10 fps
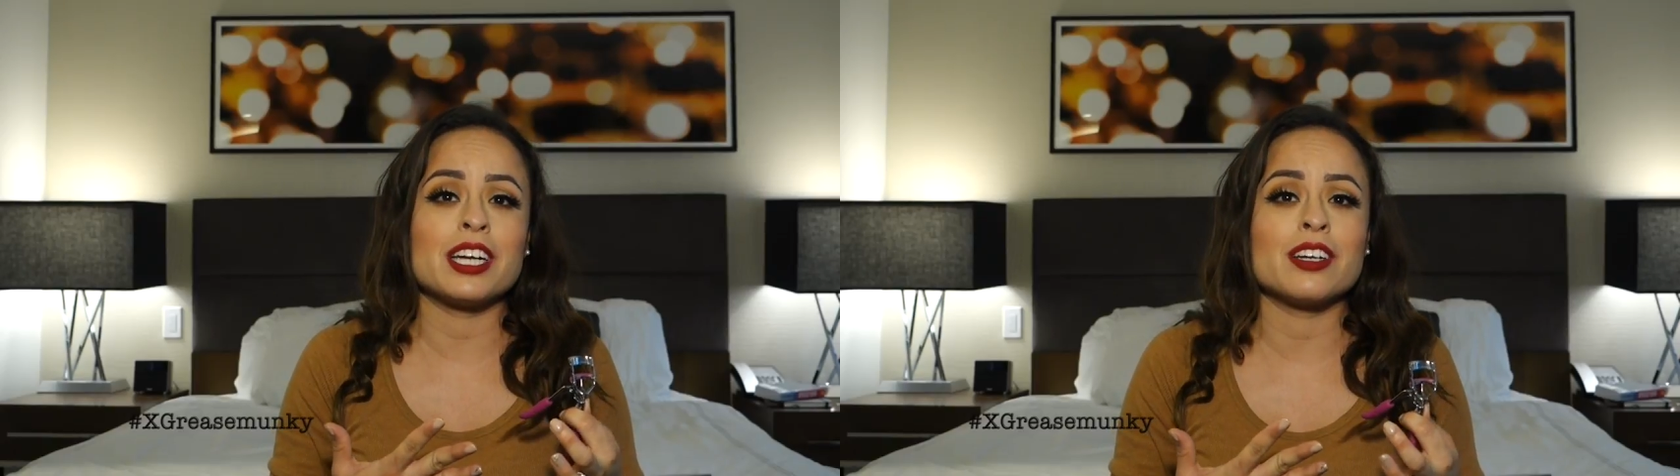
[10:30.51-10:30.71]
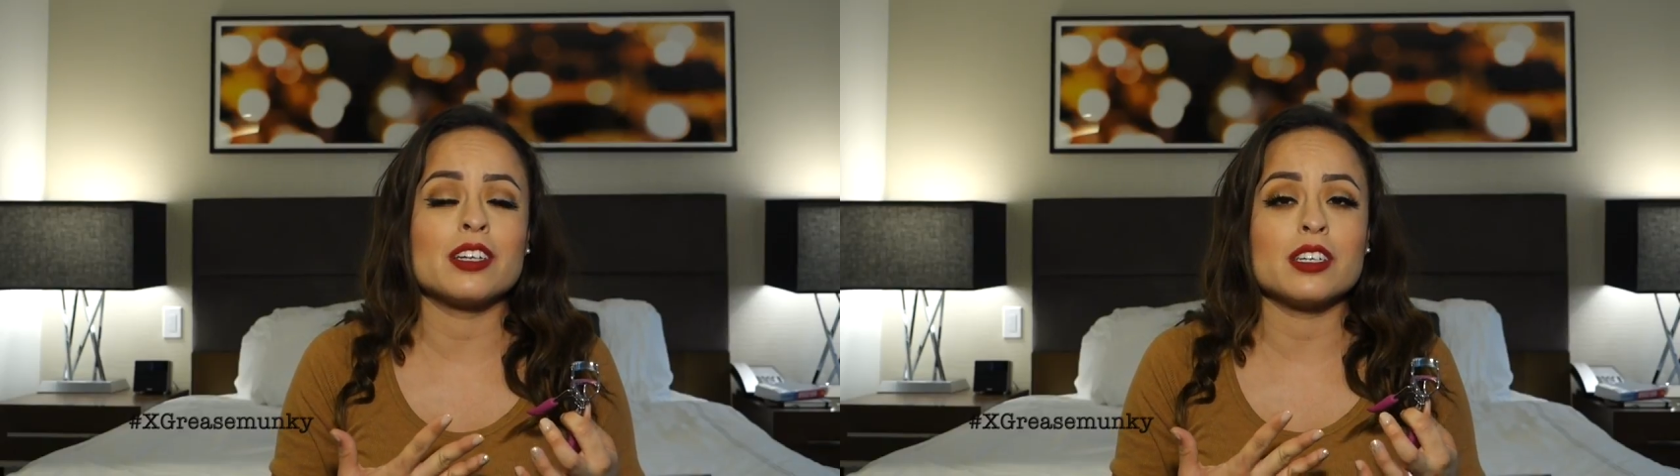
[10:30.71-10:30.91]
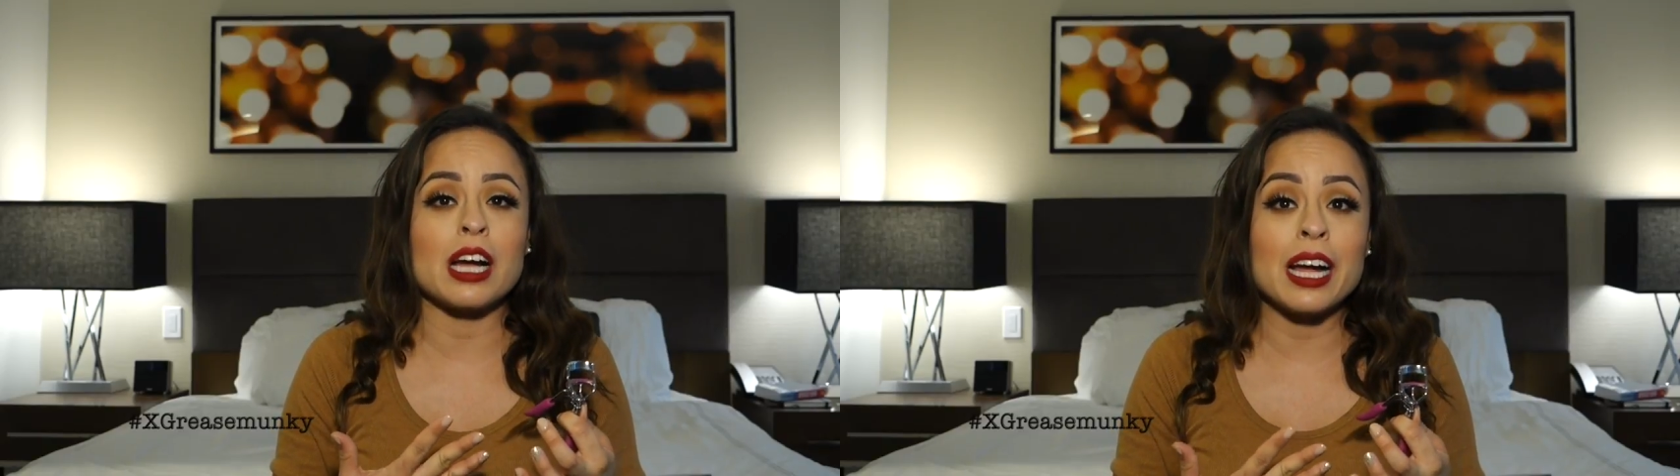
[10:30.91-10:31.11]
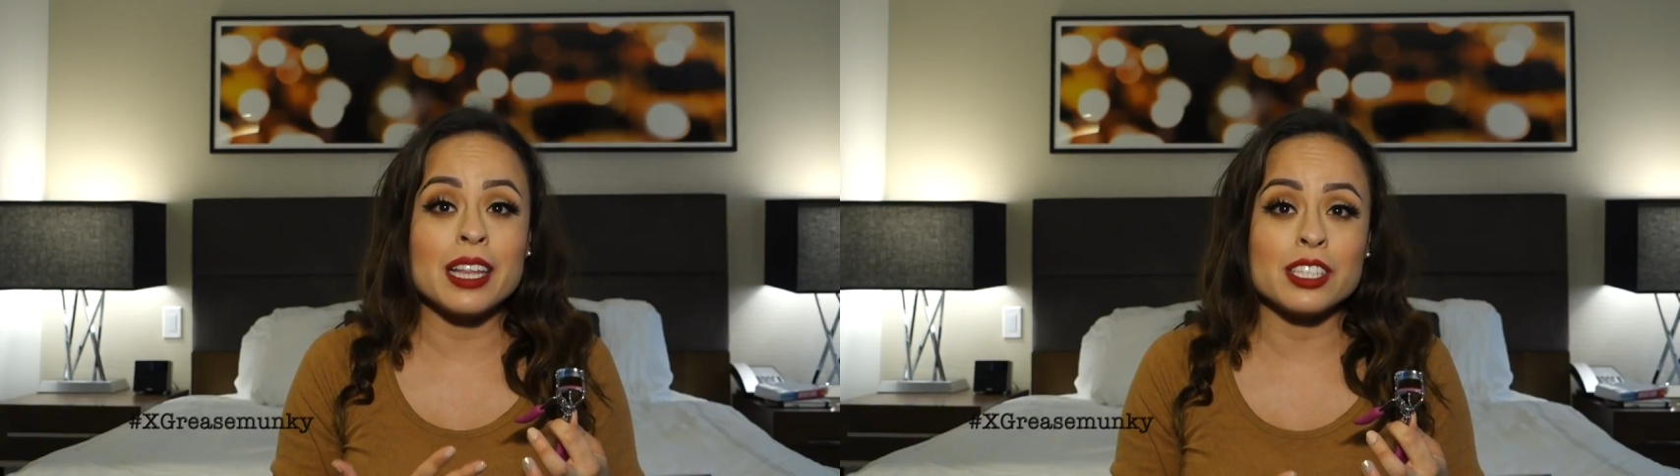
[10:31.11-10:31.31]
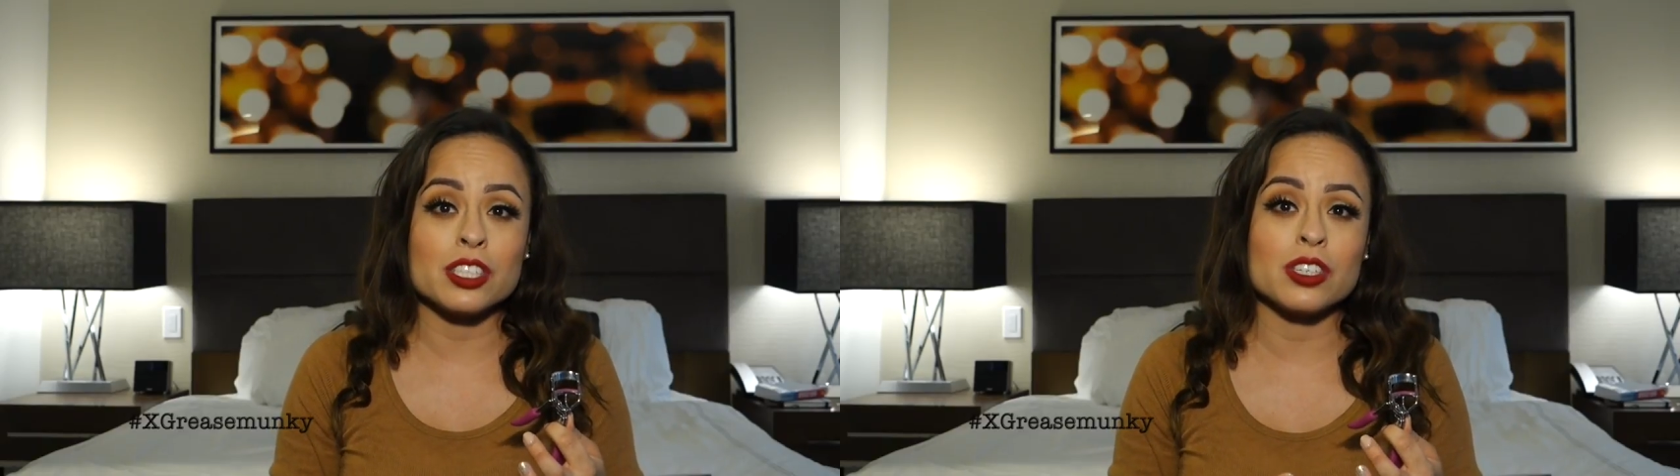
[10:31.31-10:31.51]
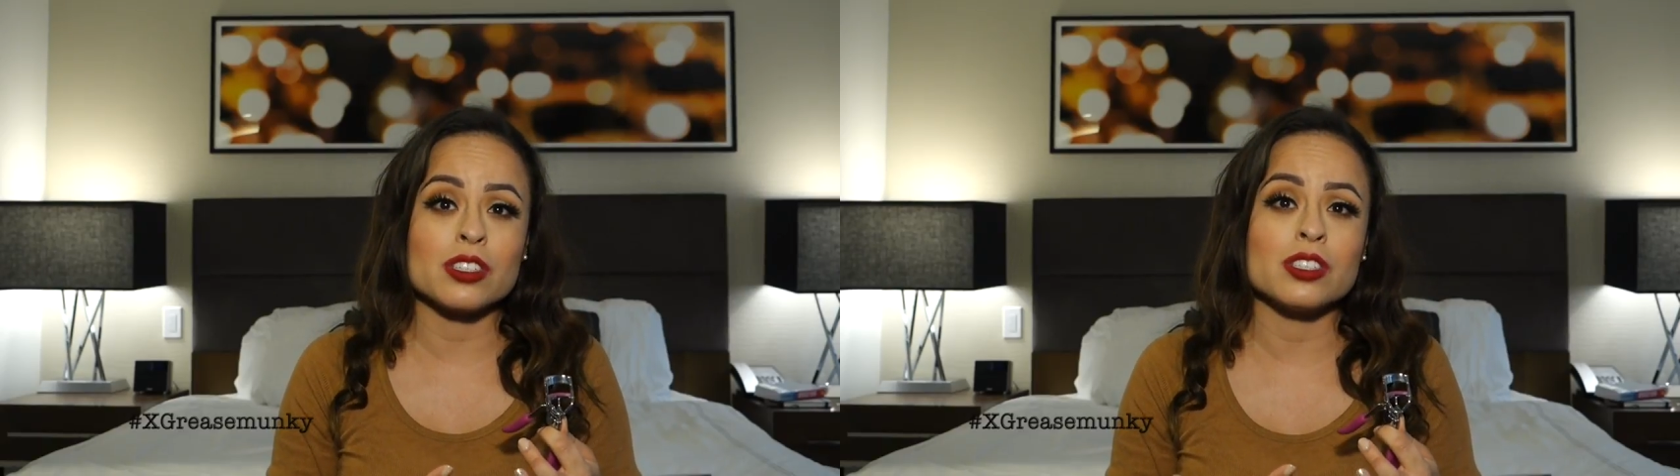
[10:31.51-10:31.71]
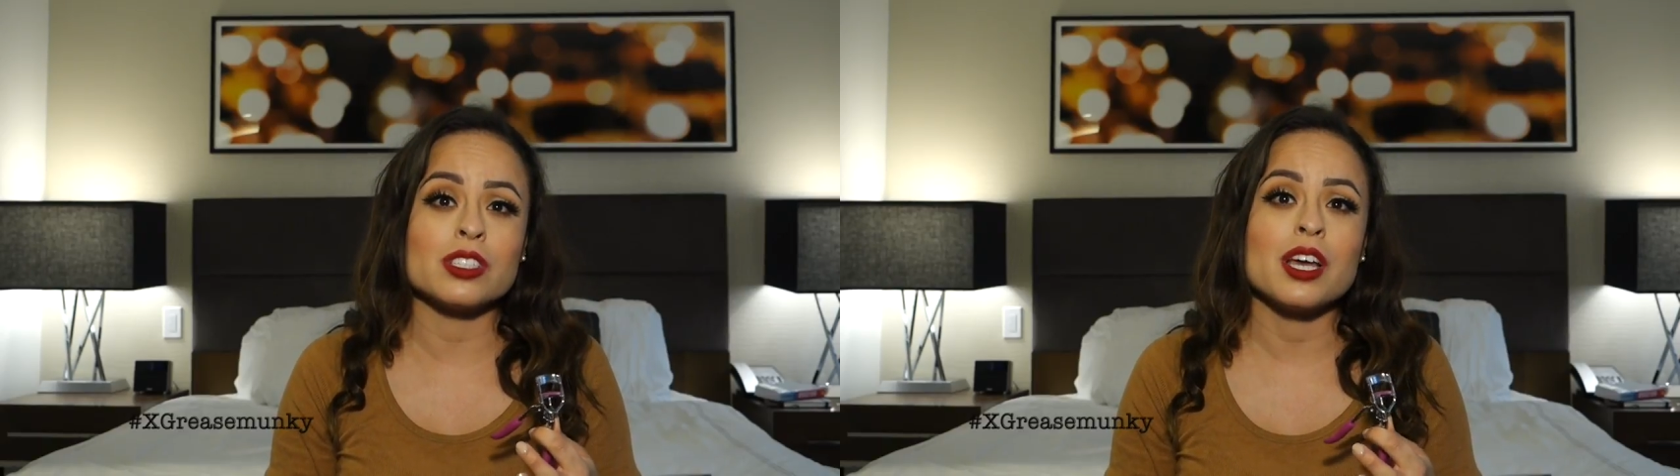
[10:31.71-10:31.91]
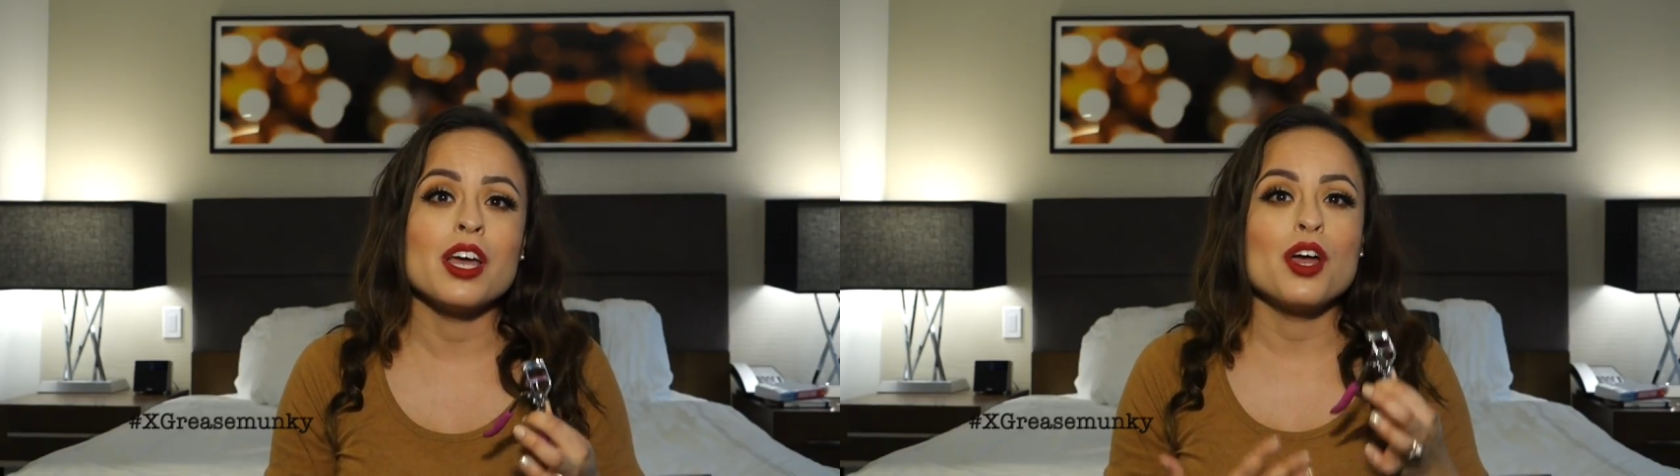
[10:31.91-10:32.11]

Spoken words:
curlers,